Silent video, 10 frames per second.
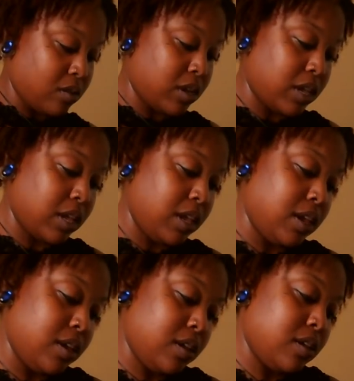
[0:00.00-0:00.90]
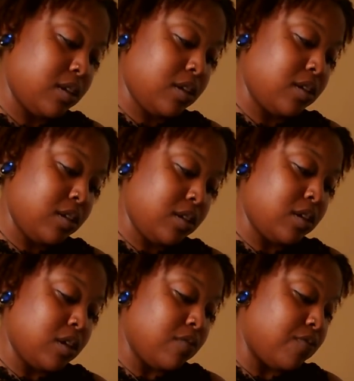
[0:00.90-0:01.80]
Okay.
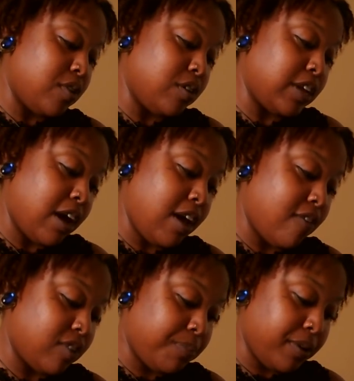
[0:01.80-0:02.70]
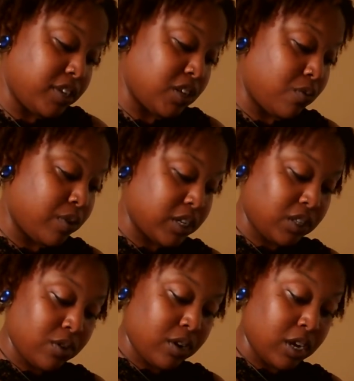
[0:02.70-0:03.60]
Virgo, y'all having a person want to
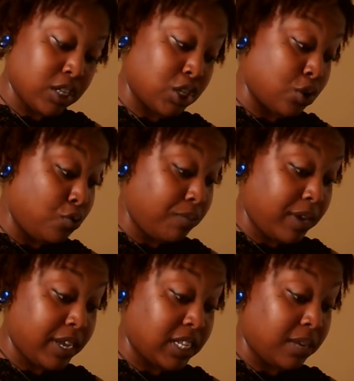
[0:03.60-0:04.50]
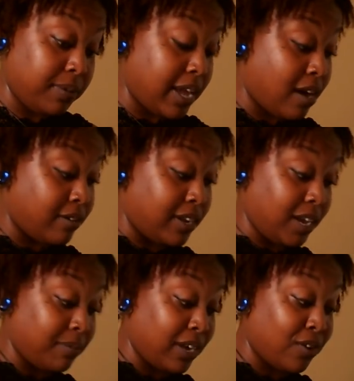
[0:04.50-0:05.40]
start a soulmate. Some of y'all,
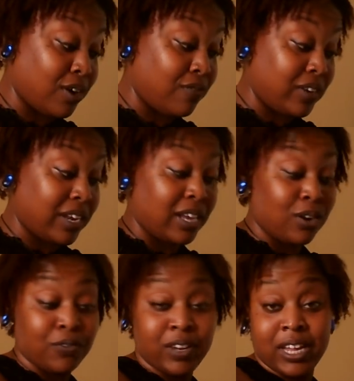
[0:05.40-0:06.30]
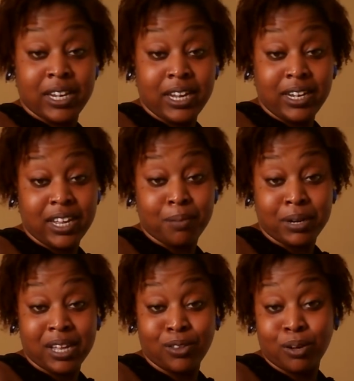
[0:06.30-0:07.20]
damn, that card fell out over there in that dick. But
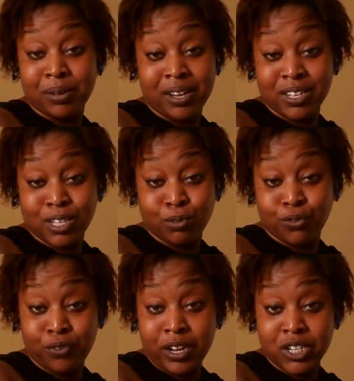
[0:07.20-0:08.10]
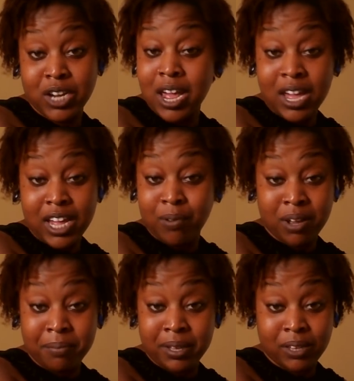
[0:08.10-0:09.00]
I thought because it was fresh, it
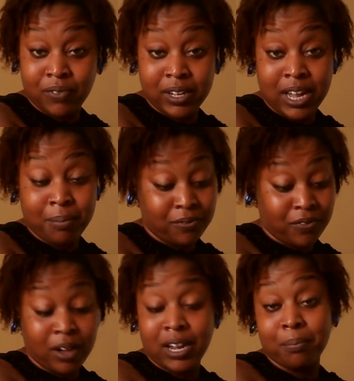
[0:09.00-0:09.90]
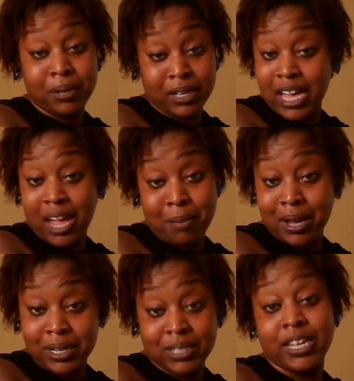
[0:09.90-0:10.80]
wouldn't make it fell out, but it fall out, but it came
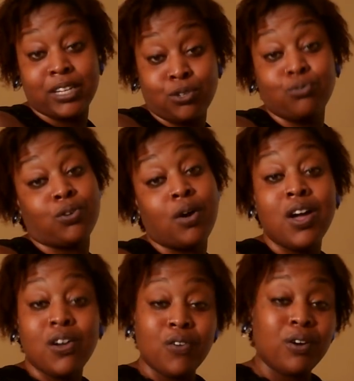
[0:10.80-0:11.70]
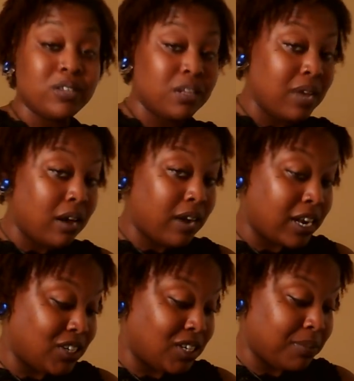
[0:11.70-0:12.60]
out in this dick too. So, Virgo, some of y'all
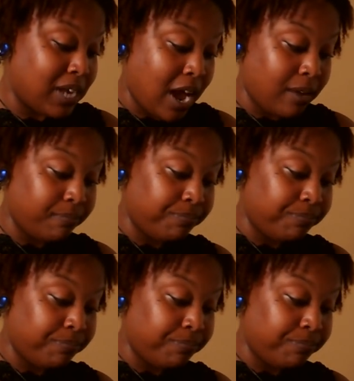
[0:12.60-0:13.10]
got a Gemini.